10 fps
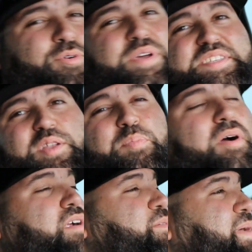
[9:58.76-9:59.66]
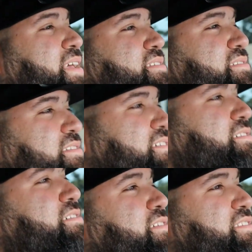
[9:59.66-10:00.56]
so easy to park, man.
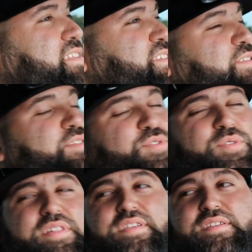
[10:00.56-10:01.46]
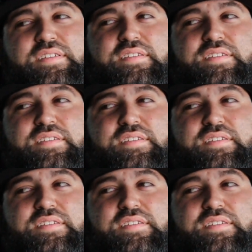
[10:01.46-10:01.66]
This is the dually.